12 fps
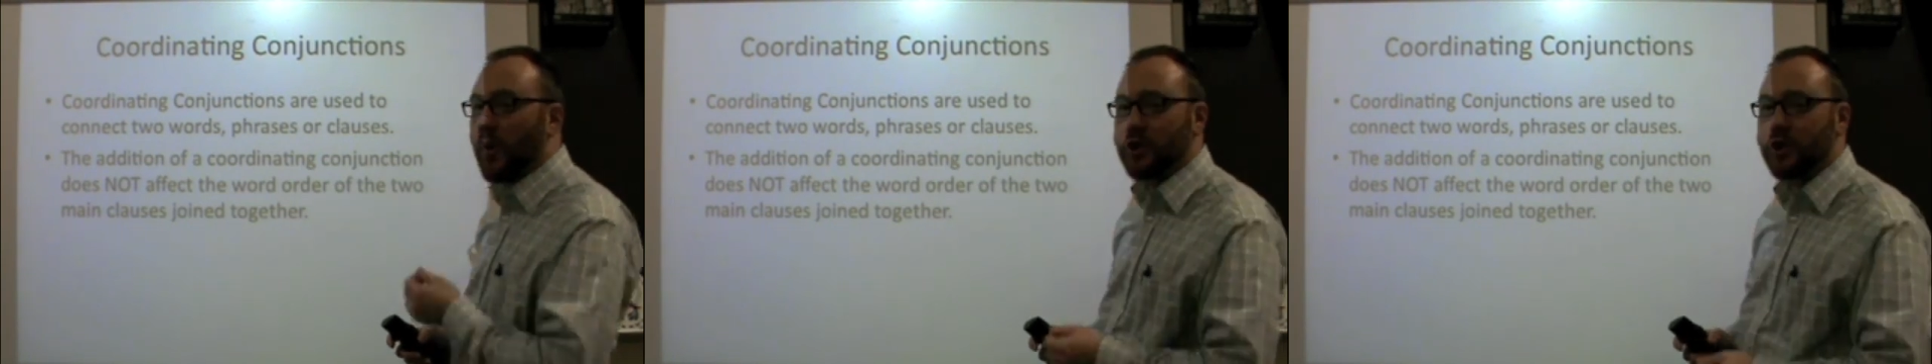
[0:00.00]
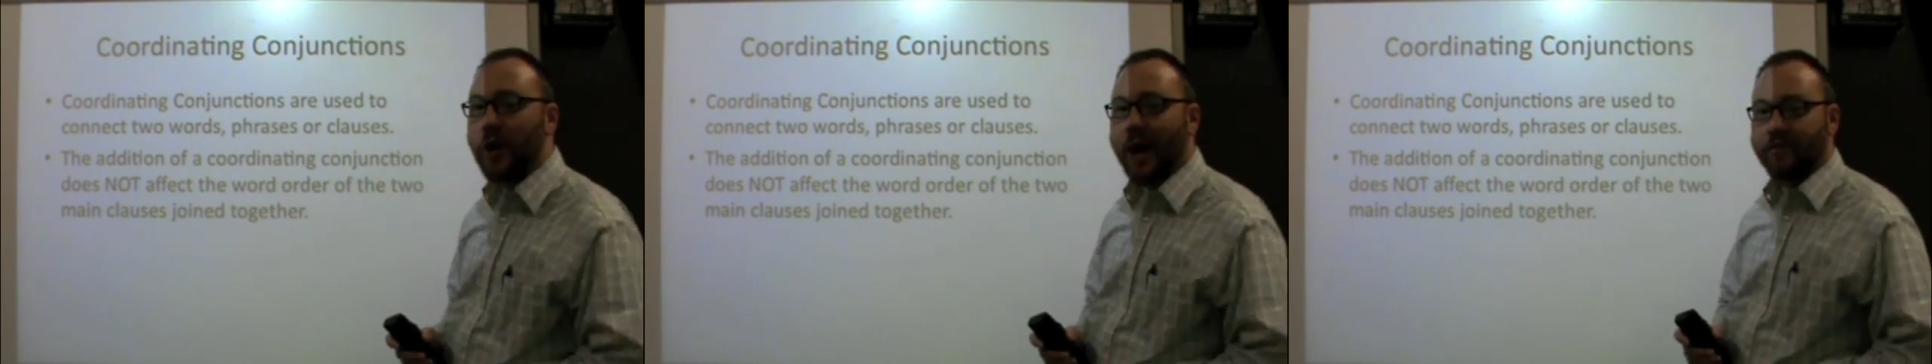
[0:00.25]

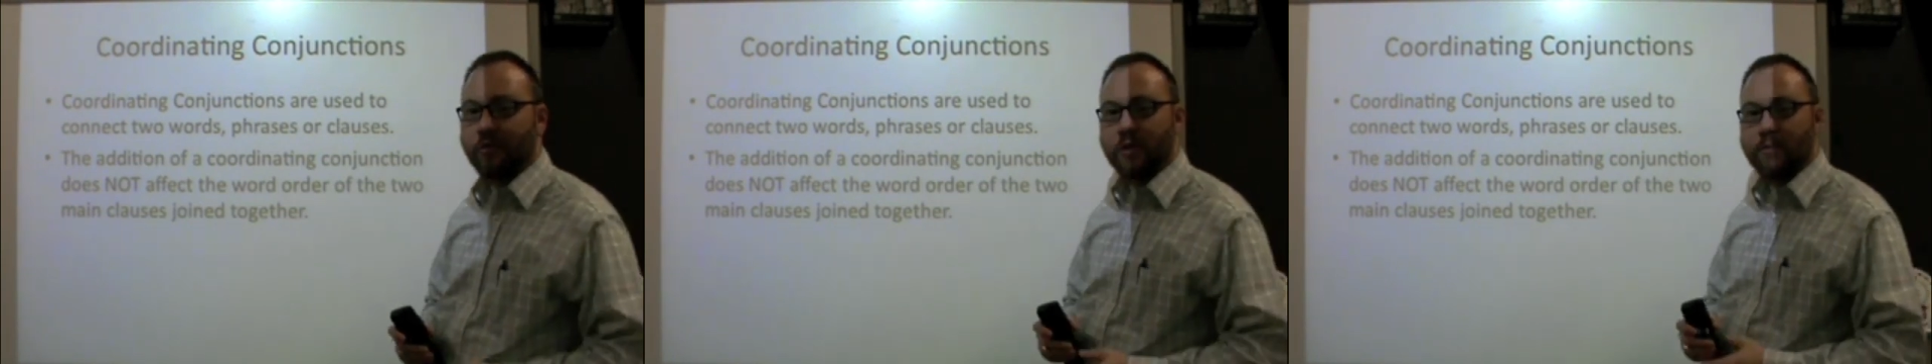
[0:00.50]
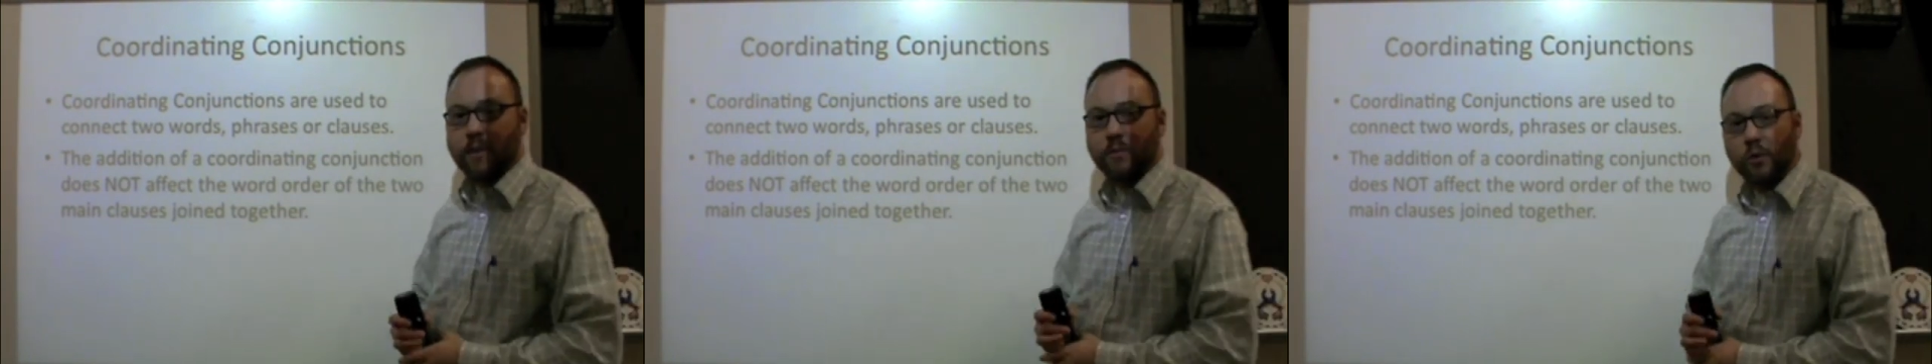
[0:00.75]
What you have to
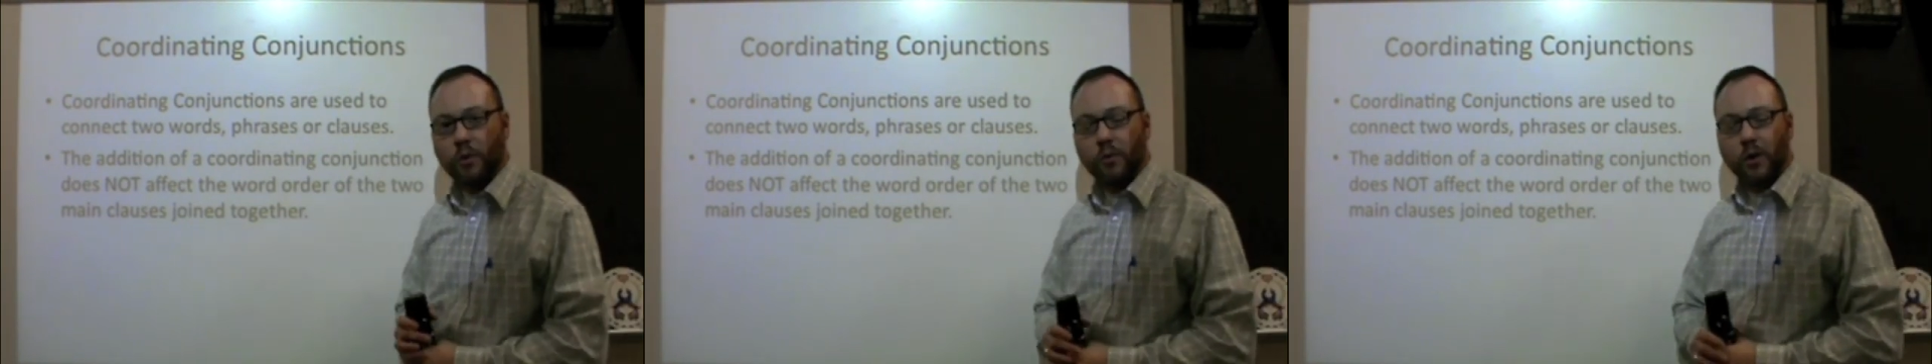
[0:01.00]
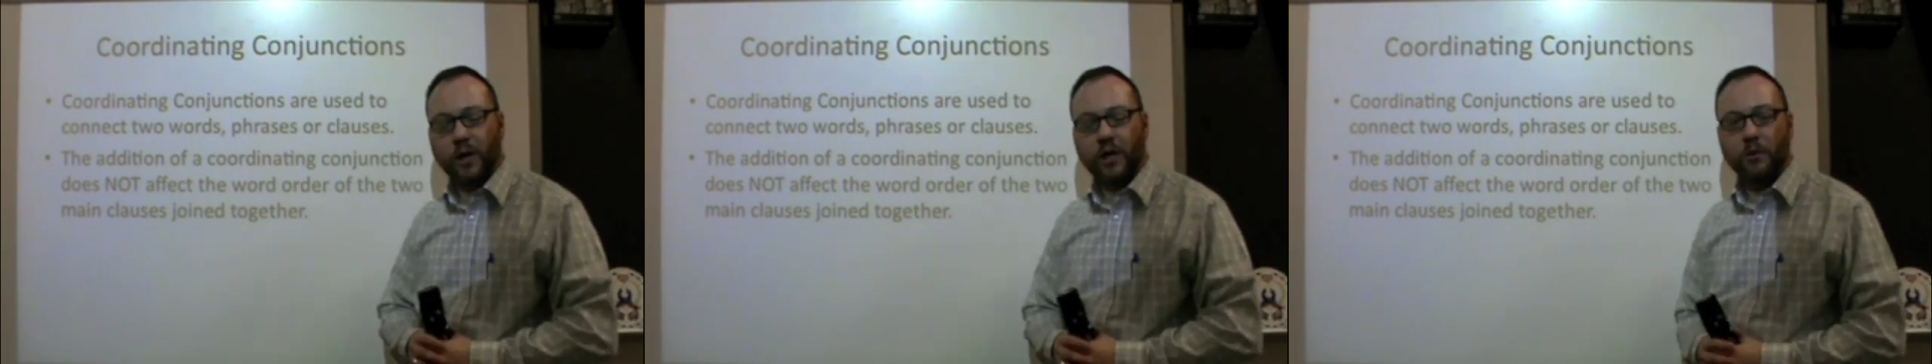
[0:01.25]
remember when
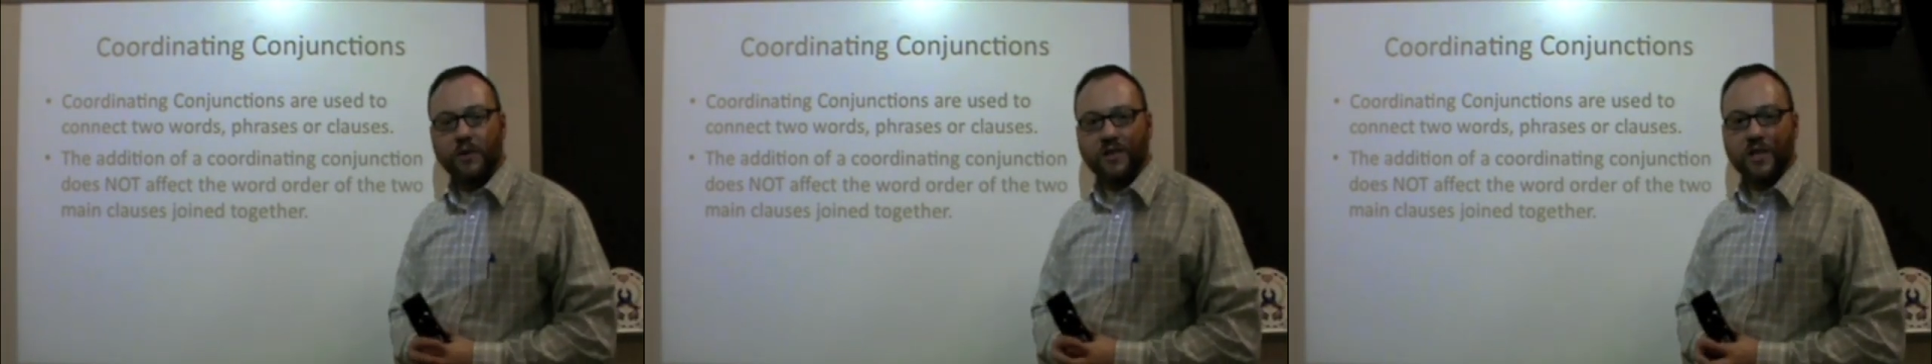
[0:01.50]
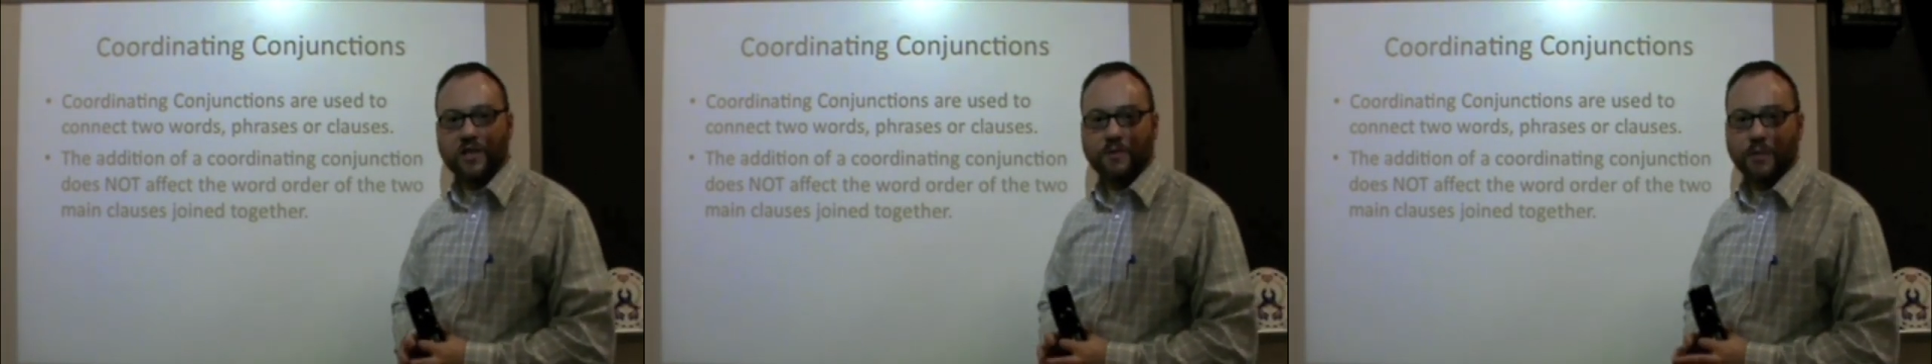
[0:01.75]
working with
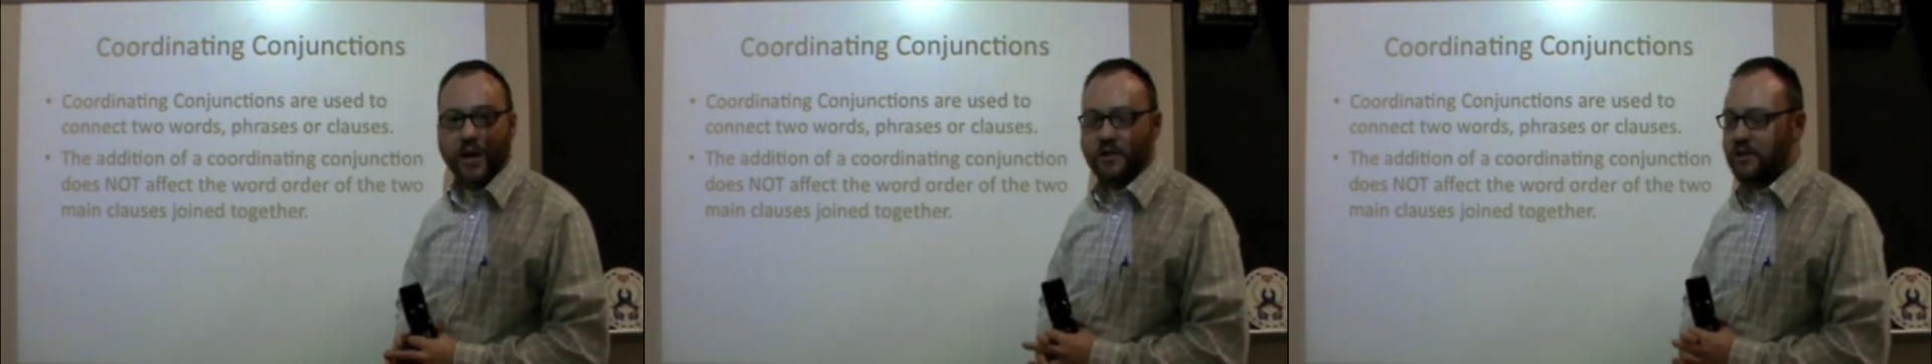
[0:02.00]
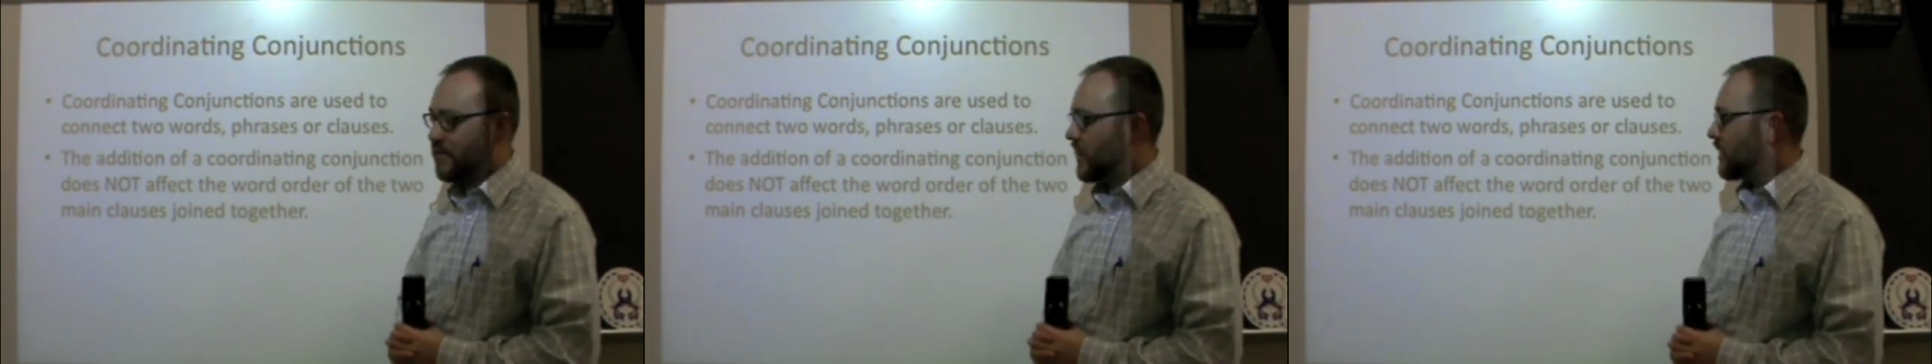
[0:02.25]
these in
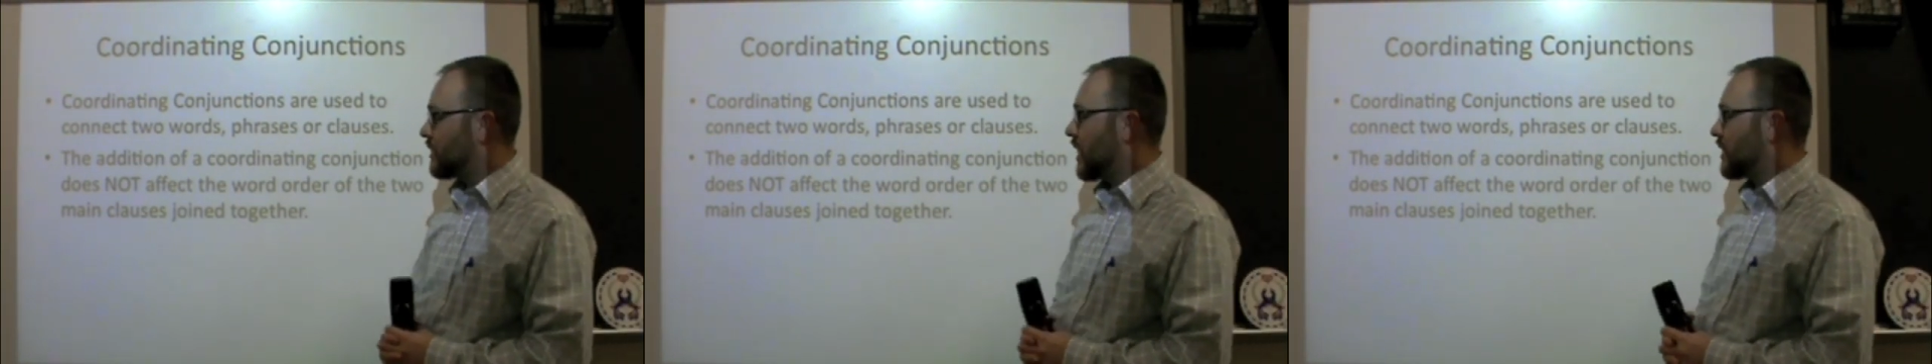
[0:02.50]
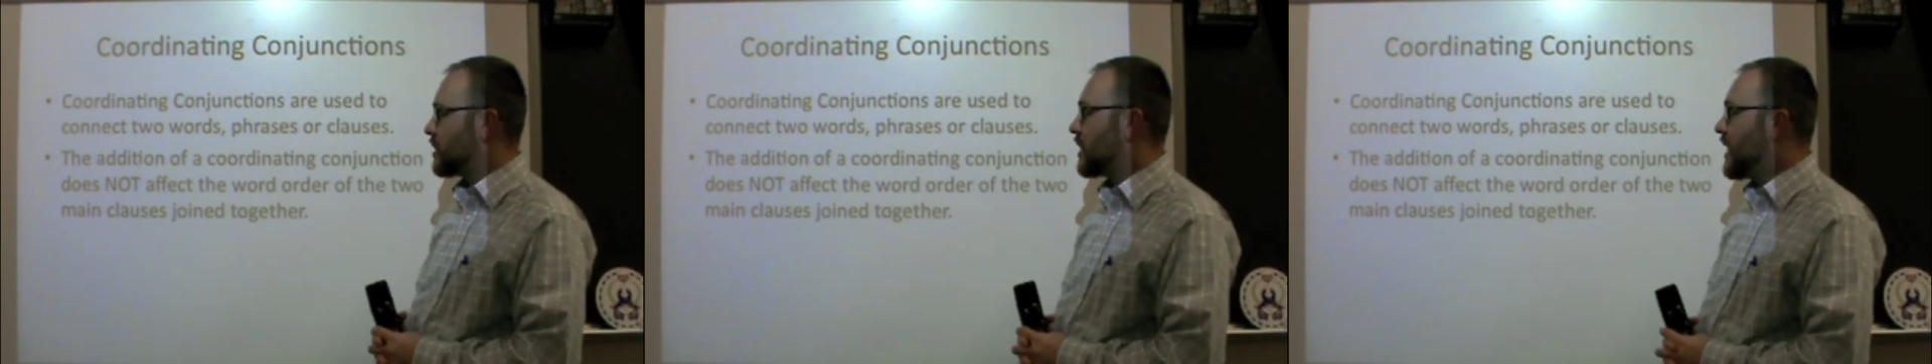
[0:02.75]
Pennsylvania
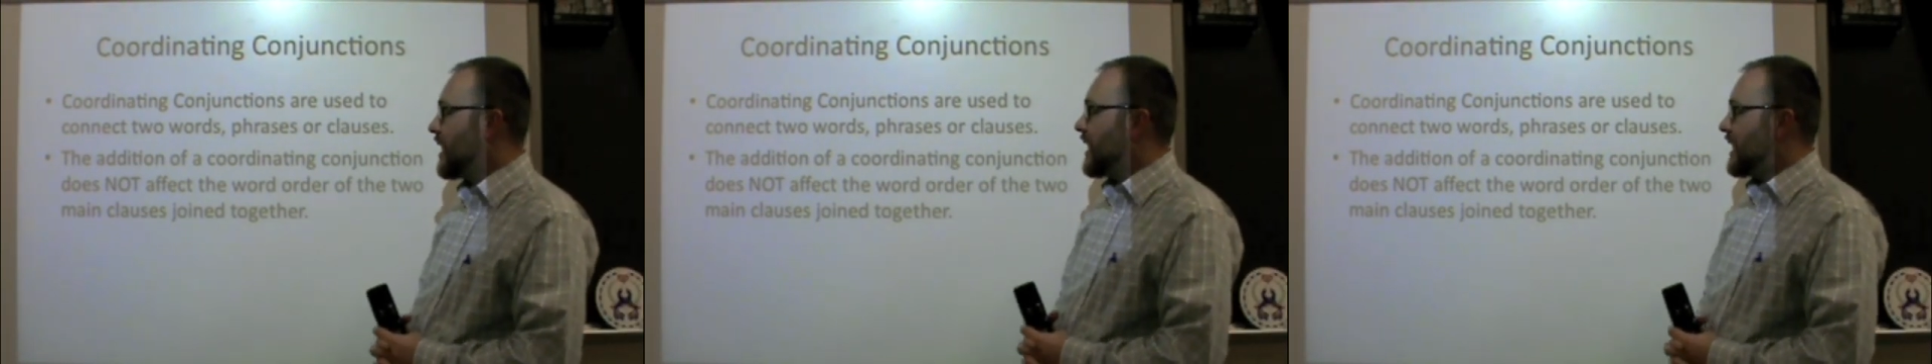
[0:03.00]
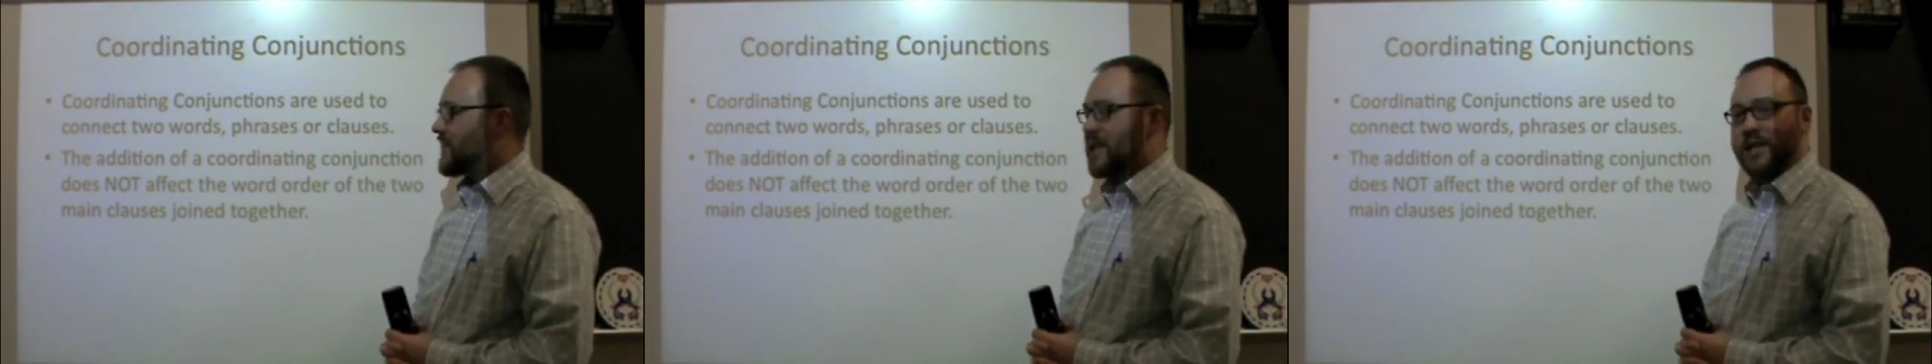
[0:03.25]
Dutch
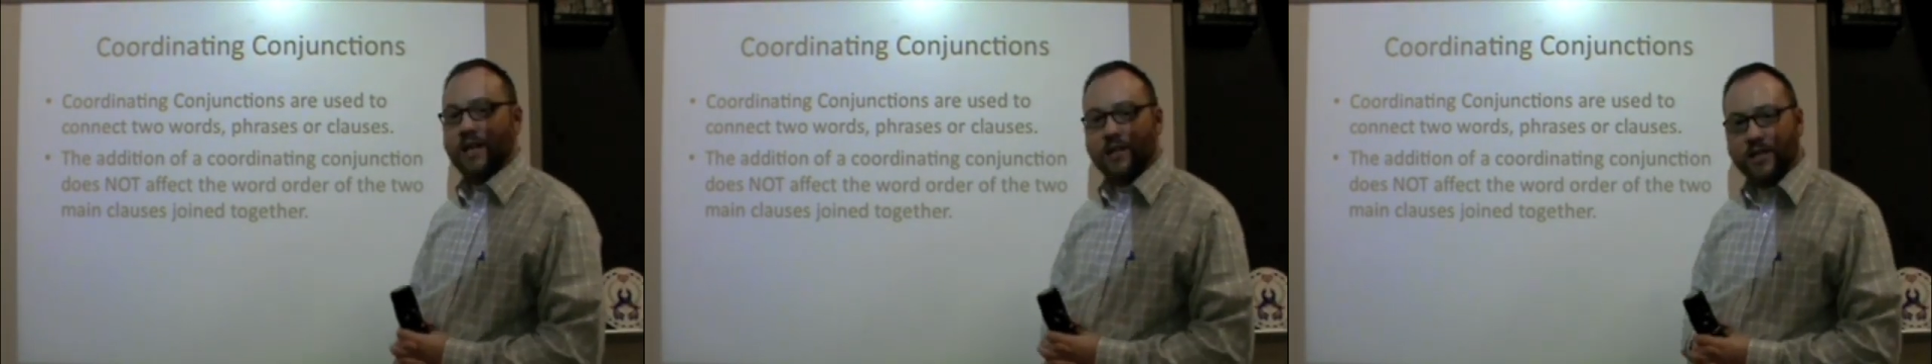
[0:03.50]
is that the